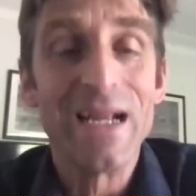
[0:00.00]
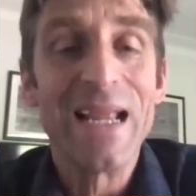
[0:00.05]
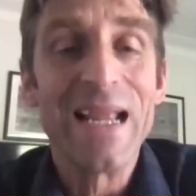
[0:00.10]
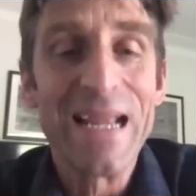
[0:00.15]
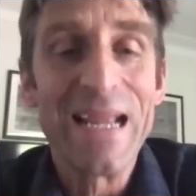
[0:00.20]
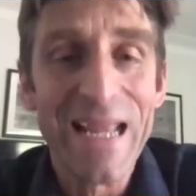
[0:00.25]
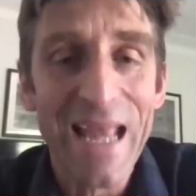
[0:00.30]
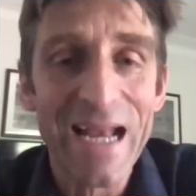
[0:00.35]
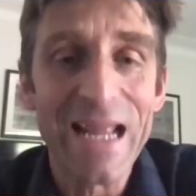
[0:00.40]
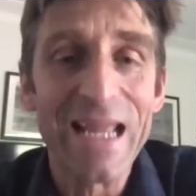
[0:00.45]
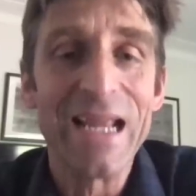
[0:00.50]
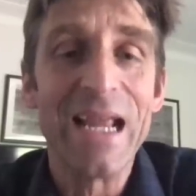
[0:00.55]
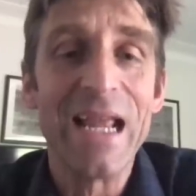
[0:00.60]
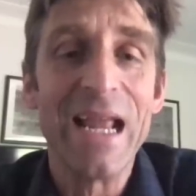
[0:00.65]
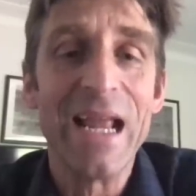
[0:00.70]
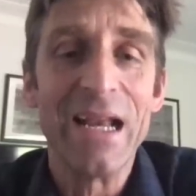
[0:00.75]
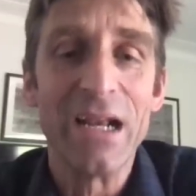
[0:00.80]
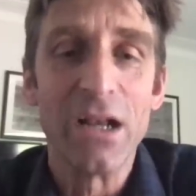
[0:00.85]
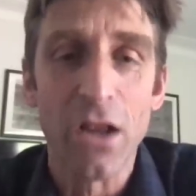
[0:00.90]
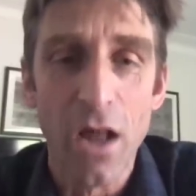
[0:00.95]
getting
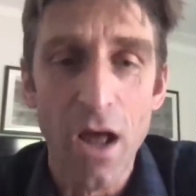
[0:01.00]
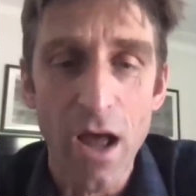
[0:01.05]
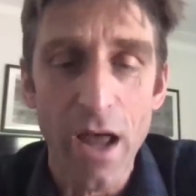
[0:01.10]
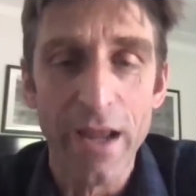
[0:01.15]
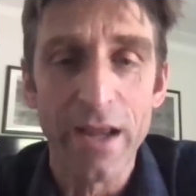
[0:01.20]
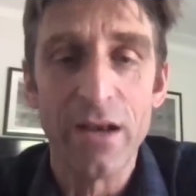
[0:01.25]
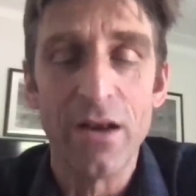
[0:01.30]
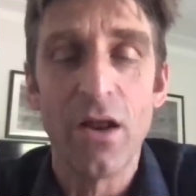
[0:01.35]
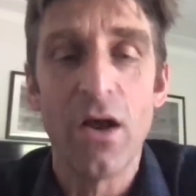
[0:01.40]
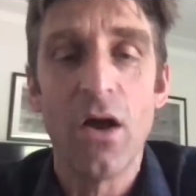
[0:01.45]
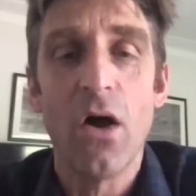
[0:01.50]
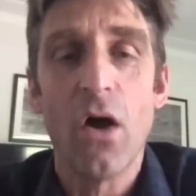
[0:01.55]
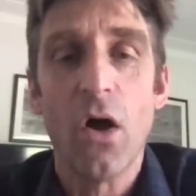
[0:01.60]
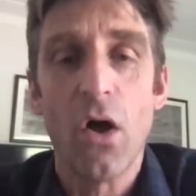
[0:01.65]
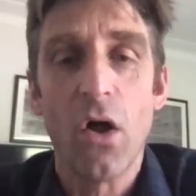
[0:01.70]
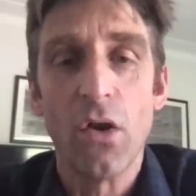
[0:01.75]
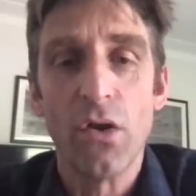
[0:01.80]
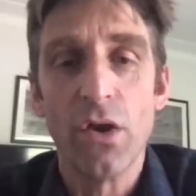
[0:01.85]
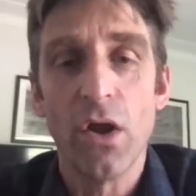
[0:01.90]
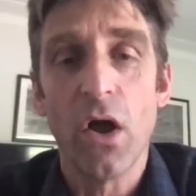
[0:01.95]
in line
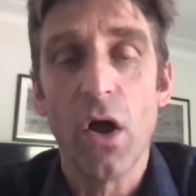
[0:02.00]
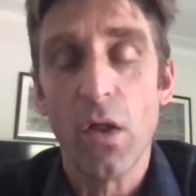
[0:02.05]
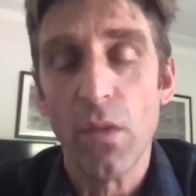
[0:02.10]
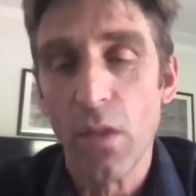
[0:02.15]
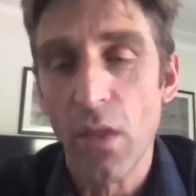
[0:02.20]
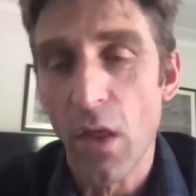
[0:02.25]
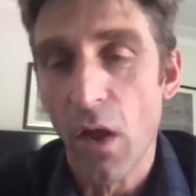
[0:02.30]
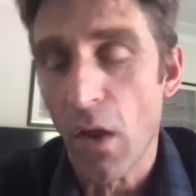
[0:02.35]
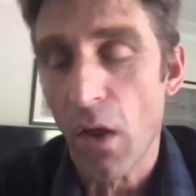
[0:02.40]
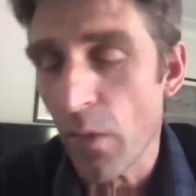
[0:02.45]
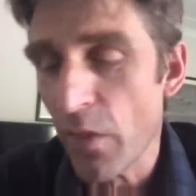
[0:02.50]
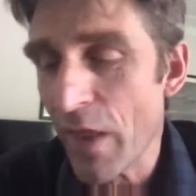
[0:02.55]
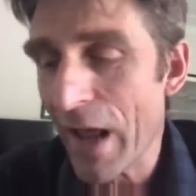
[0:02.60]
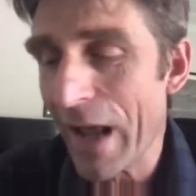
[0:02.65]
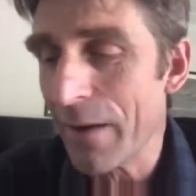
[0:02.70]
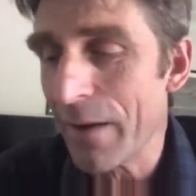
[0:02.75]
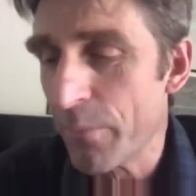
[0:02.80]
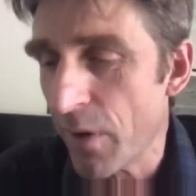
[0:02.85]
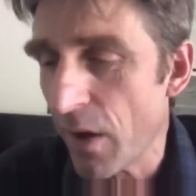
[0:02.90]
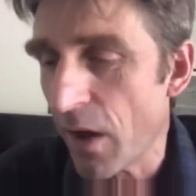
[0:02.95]
on
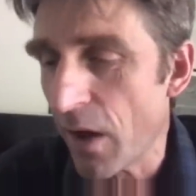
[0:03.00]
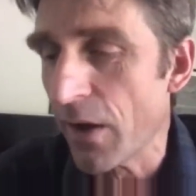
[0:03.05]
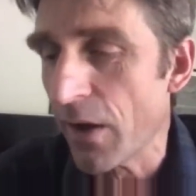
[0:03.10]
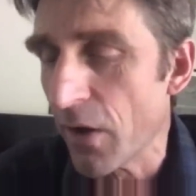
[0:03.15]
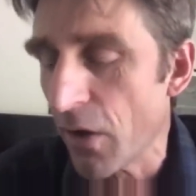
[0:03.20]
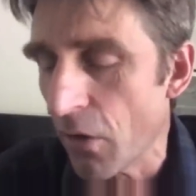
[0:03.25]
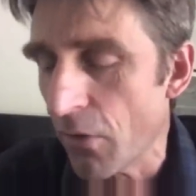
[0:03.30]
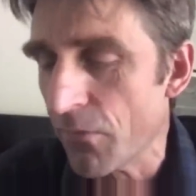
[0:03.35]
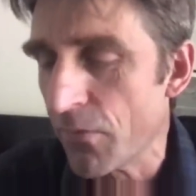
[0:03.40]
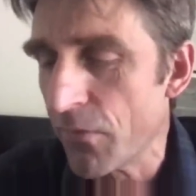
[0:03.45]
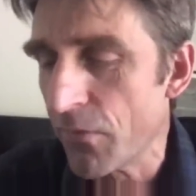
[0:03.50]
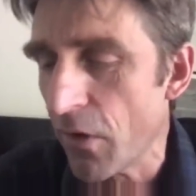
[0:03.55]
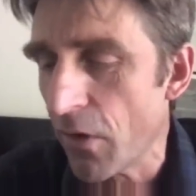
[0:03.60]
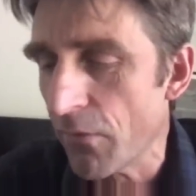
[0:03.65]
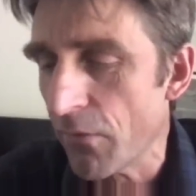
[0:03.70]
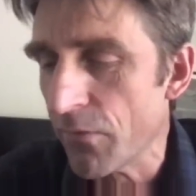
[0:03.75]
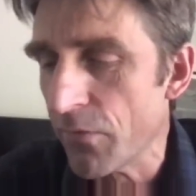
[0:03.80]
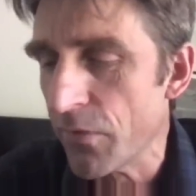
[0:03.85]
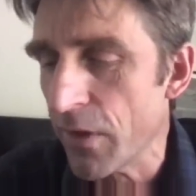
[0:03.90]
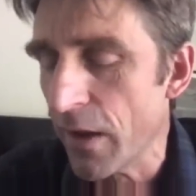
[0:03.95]
that part of
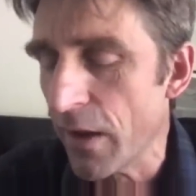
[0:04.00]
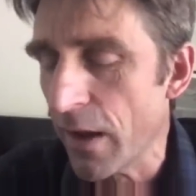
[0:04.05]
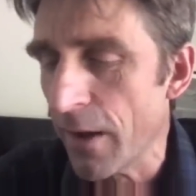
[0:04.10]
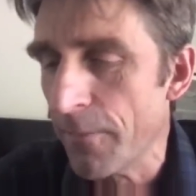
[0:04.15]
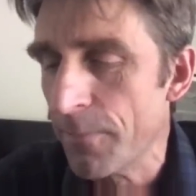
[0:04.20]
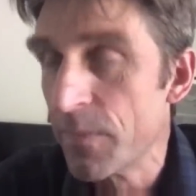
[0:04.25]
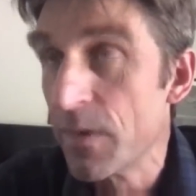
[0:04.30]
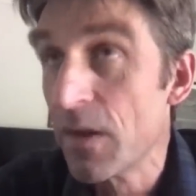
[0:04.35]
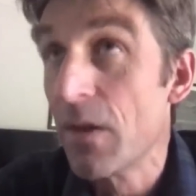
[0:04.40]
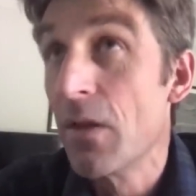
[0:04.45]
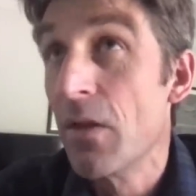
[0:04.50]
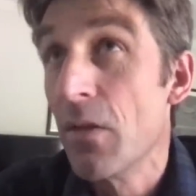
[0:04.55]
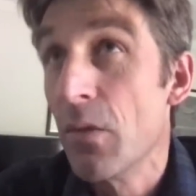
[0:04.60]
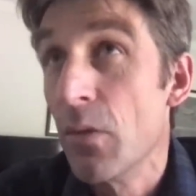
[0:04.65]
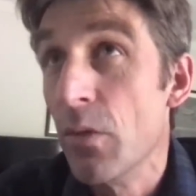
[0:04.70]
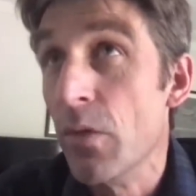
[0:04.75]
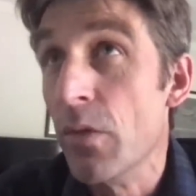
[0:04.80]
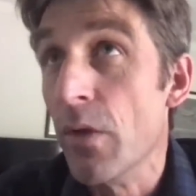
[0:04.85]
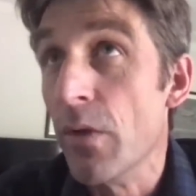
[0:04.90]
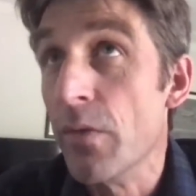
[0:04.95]
the
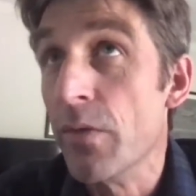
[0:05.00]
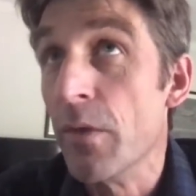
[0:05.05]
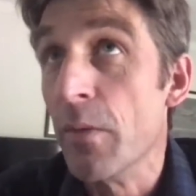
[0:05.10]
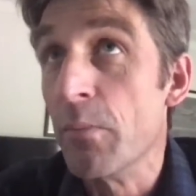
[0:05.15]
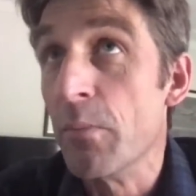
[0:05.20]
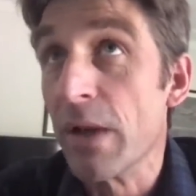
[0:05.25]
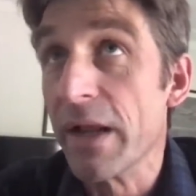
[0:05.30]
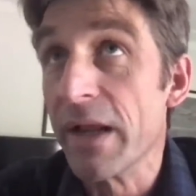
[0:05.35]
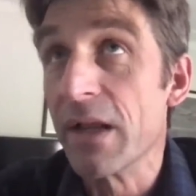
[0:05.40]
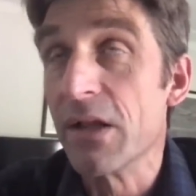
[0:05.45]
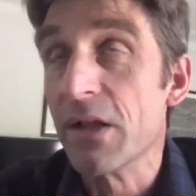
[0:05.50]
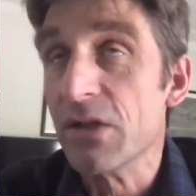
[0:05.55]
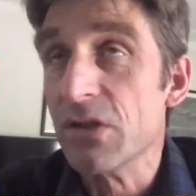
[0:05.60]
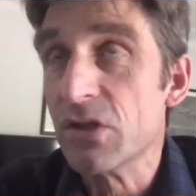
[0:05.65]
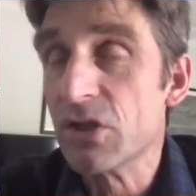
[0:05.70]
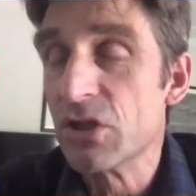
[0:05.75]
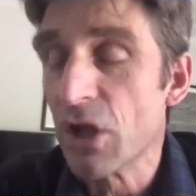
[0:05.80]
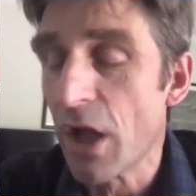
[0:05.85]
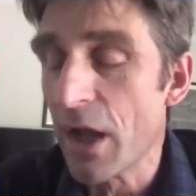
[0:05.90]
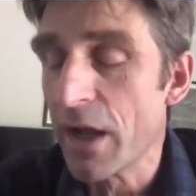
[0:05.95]
Blinken
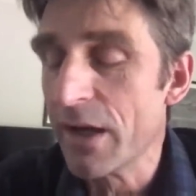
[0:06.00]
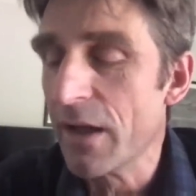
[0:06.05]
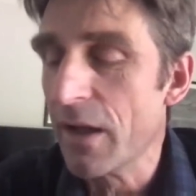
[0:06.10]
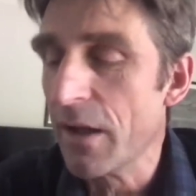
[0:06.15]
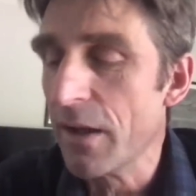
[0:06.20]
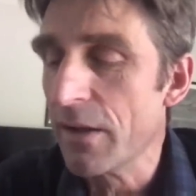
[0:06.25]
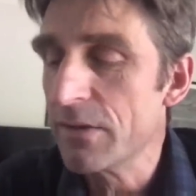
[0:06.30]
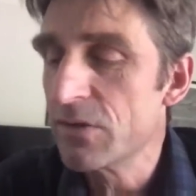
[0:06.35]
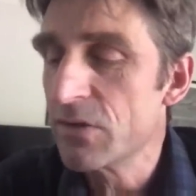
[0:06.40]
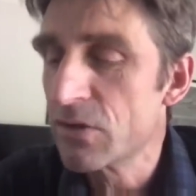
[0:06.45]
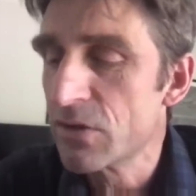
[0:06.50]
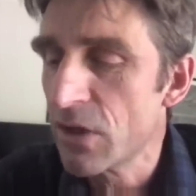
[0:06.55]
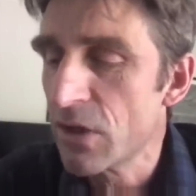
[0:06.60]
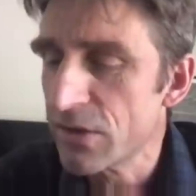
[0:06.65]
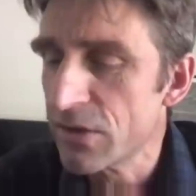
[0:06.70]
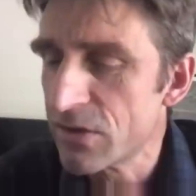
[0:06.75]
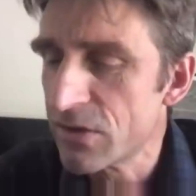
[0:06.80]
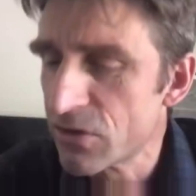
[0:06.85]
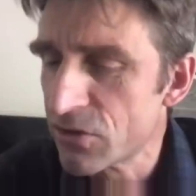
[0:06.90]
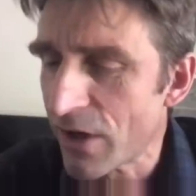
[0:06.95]
China
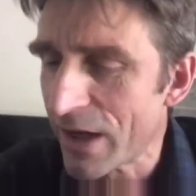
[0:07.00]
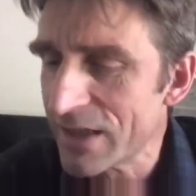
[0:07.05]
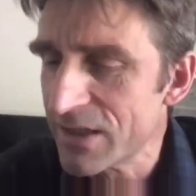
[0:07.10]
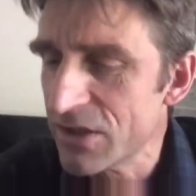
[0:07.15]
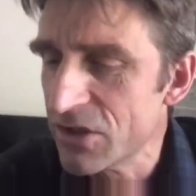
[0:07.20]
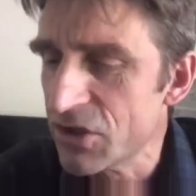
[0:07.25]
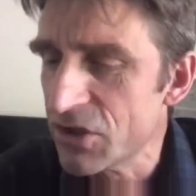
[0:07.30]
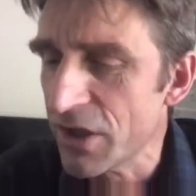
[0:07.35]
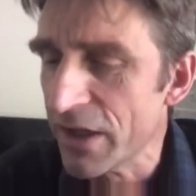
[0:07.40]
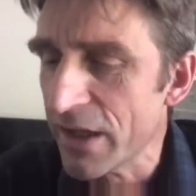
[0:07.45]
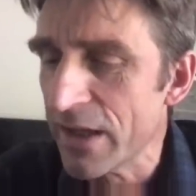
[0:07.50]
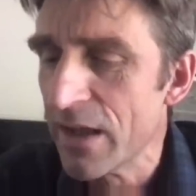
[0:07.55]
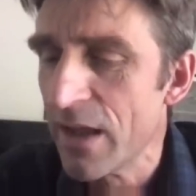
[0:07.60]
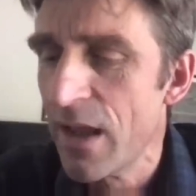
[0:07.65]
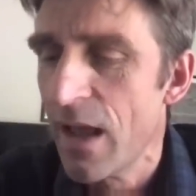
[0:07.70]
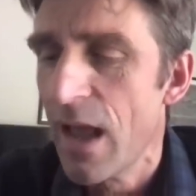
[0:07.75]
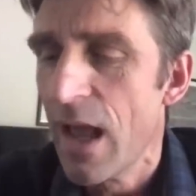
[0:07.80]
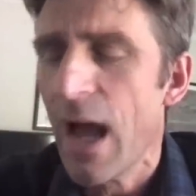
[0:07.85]
strategy.